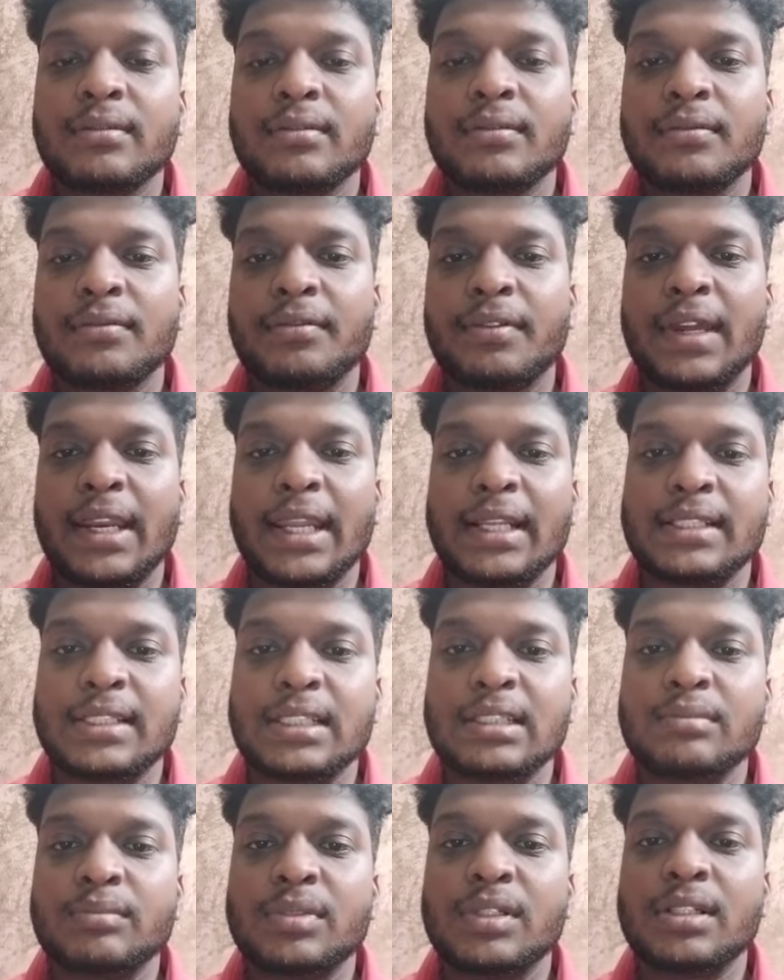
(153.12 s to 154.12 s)
For
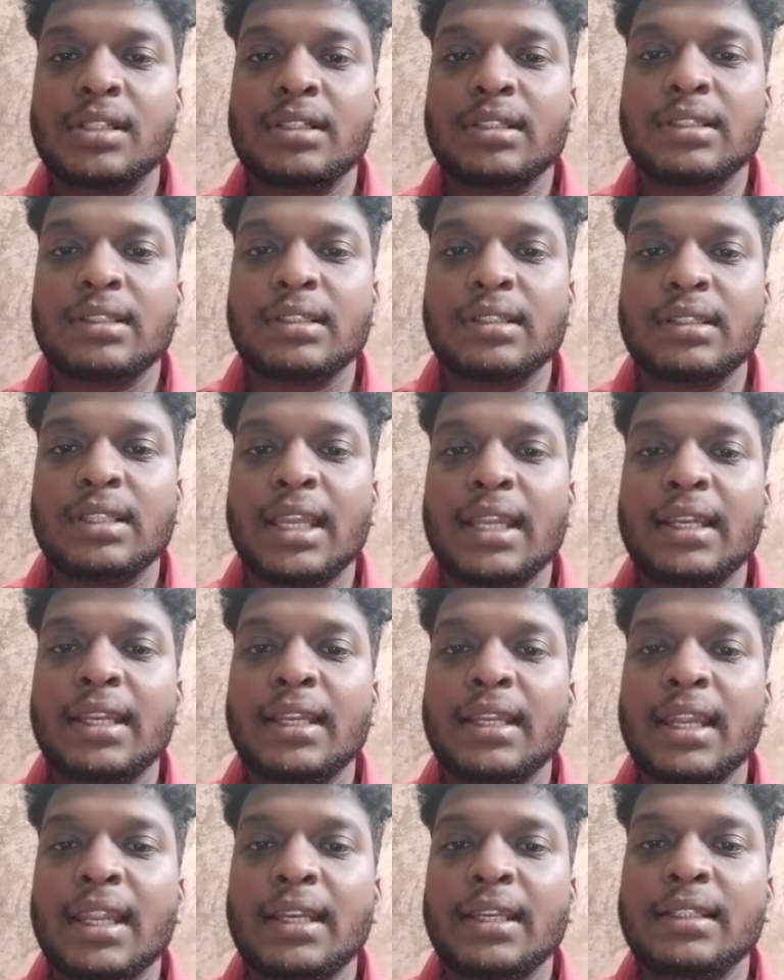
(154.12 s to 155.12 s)
example,
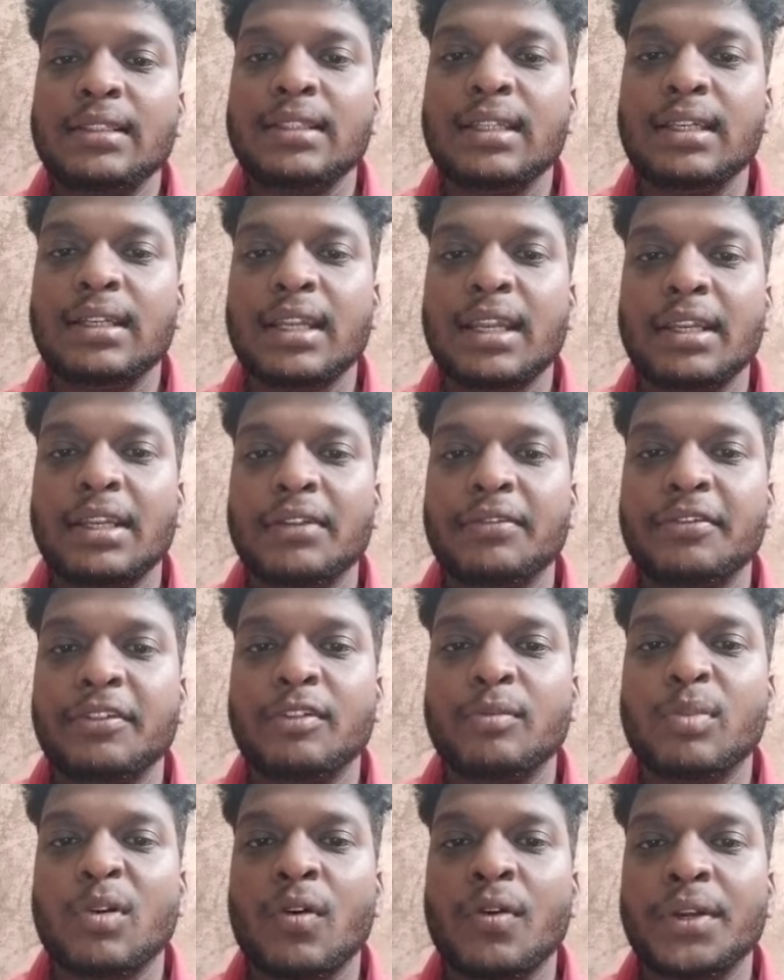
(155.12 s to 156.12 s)

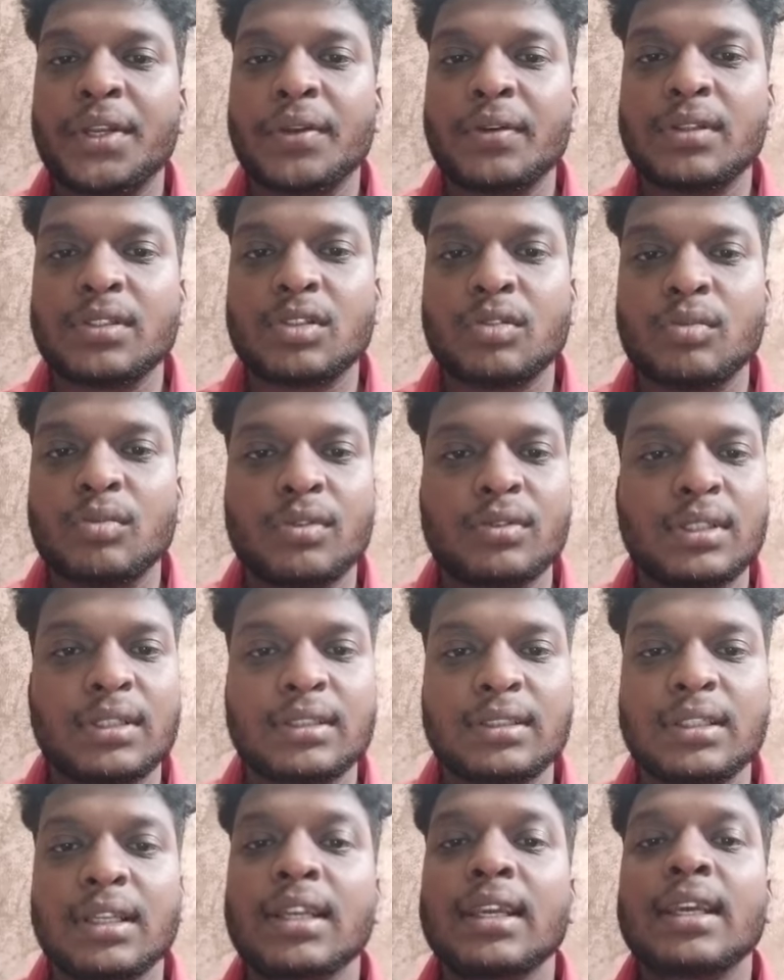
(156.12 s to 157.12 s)
1993-94 poverty was about the
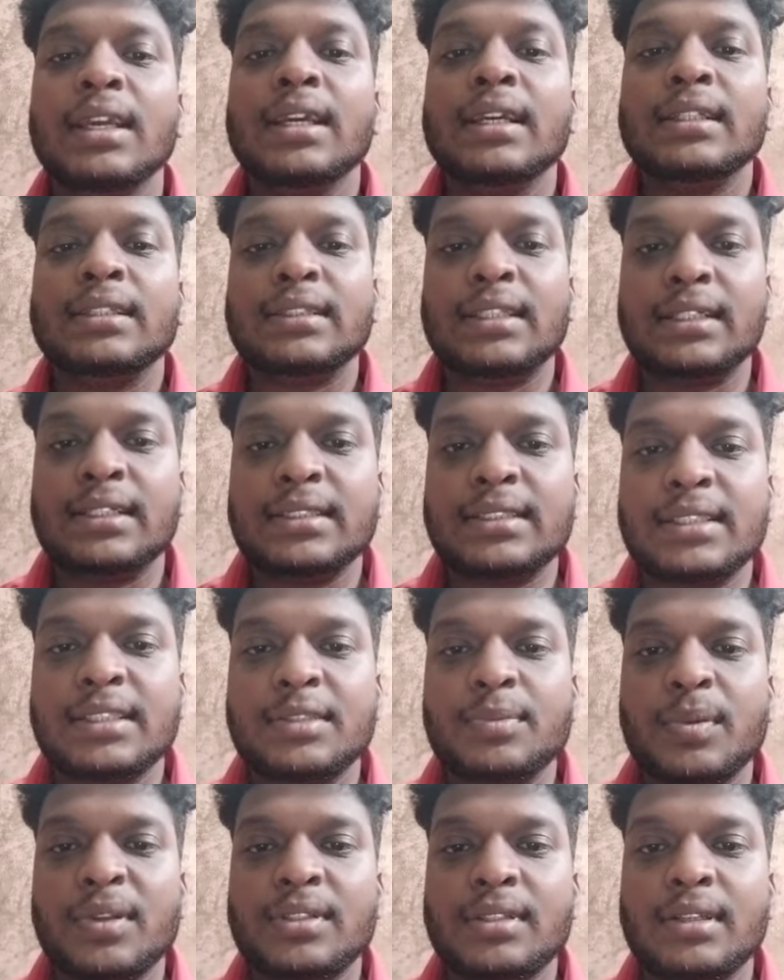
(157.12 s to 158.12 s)

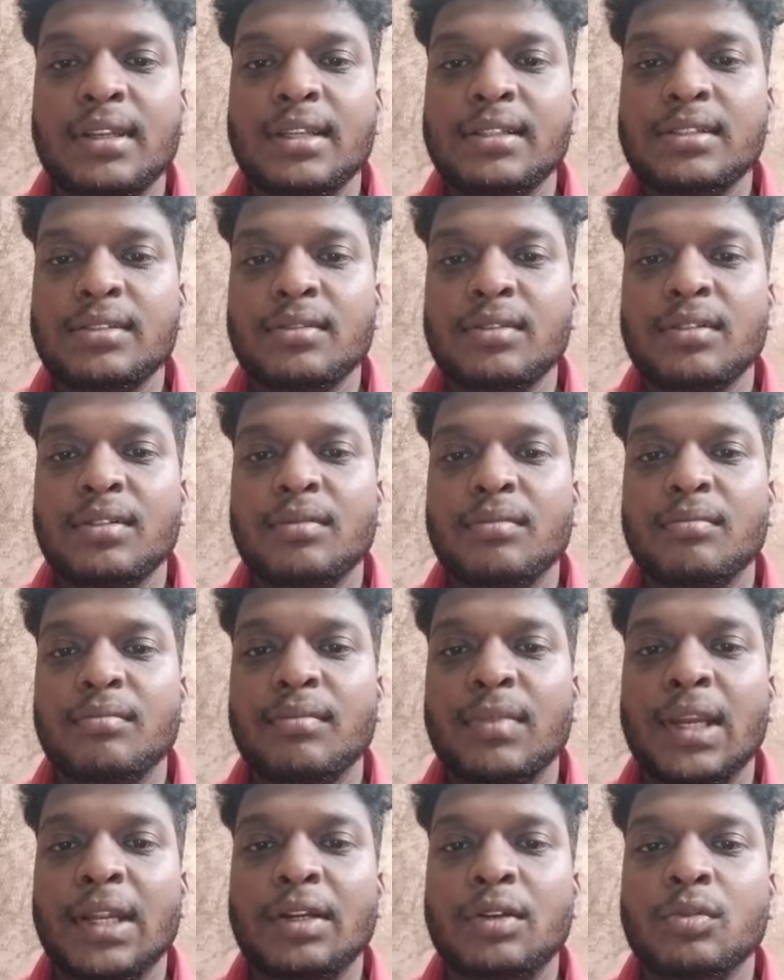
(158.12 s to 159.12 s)
36%.
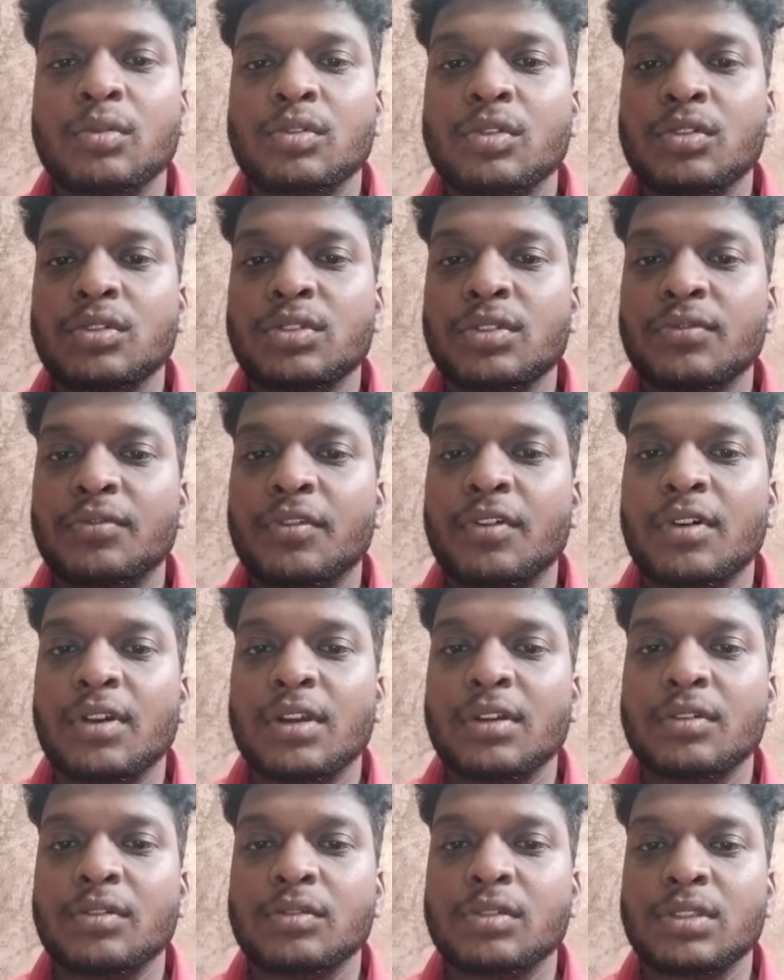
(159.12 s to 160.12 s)
By 2004
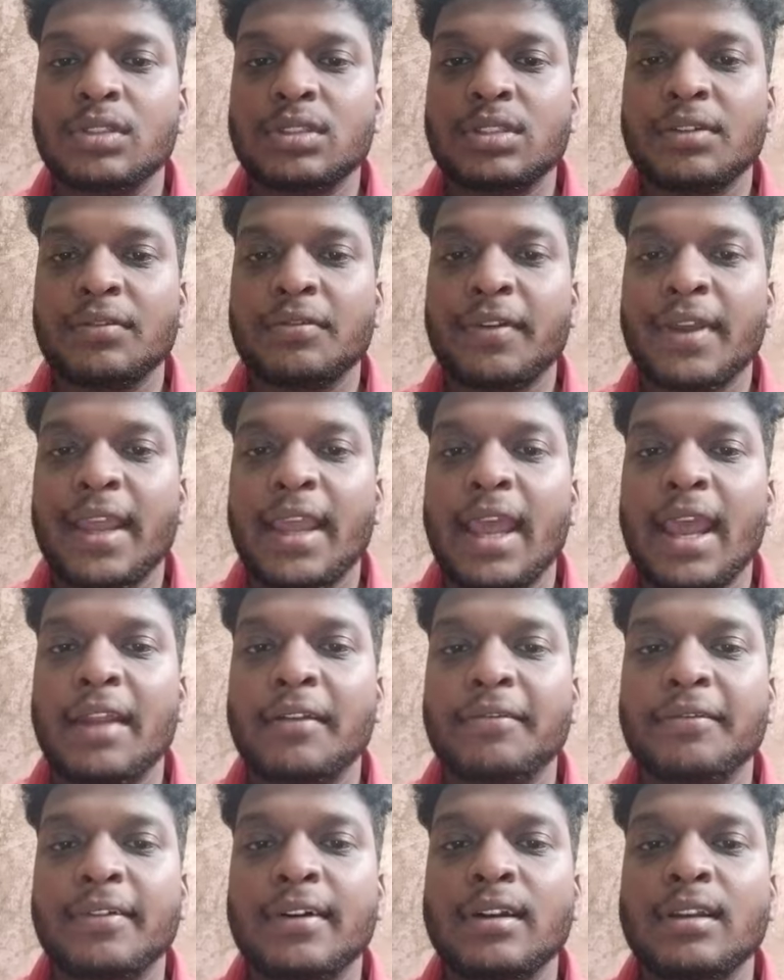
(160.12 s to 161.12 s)
and 2005 had
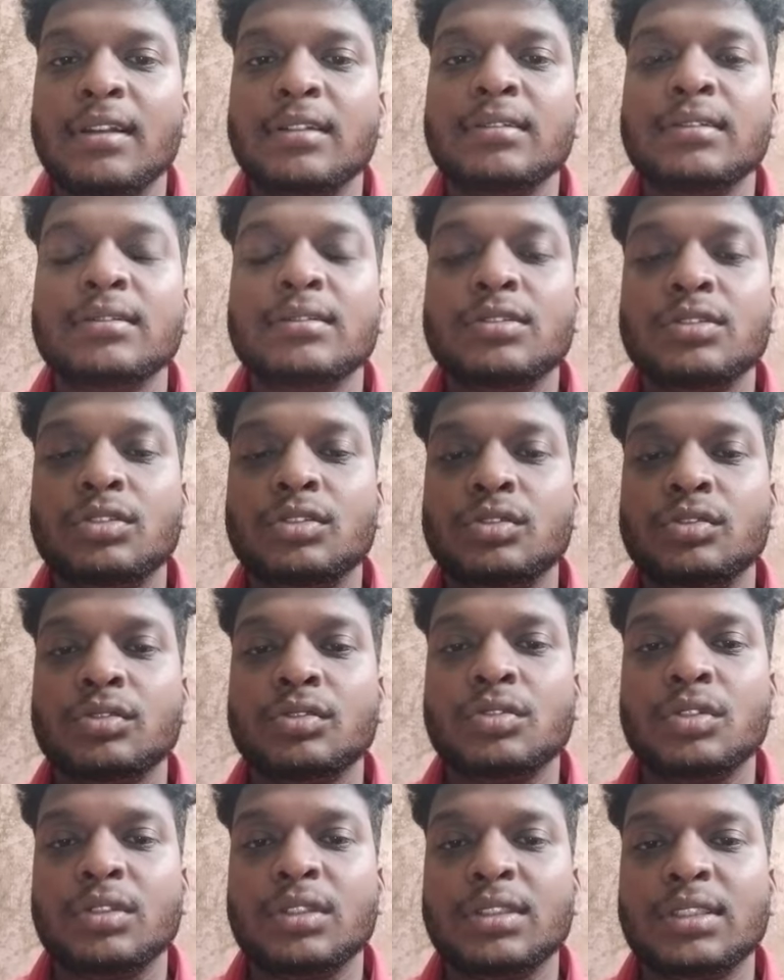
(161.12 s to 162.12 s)
fallen to
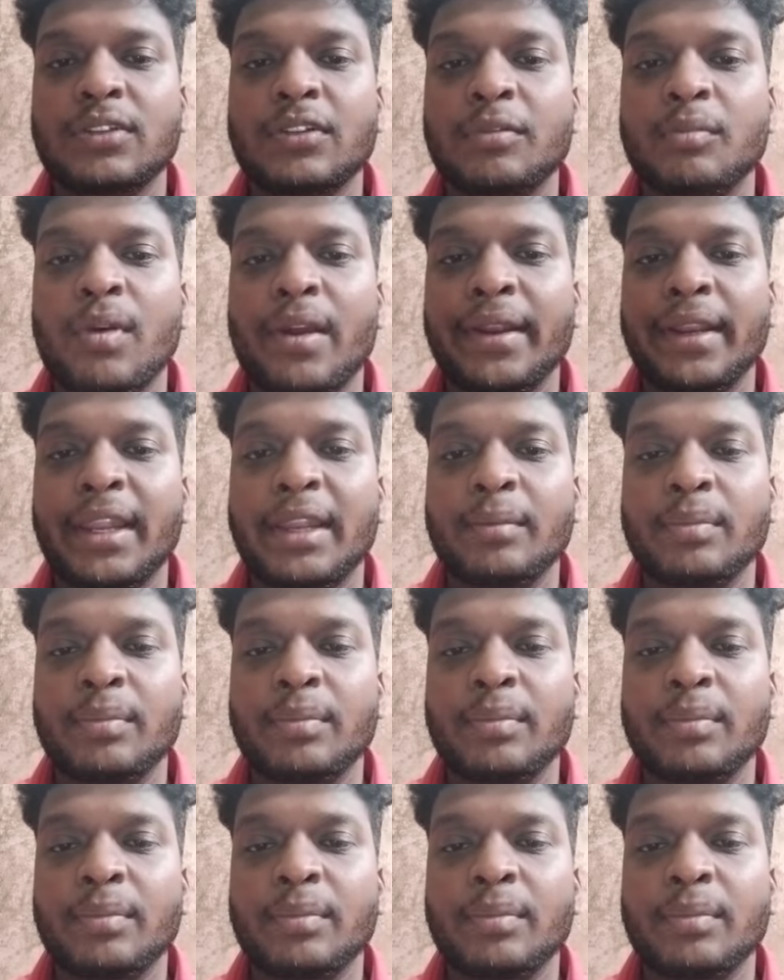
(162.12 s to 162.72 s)
27.8%.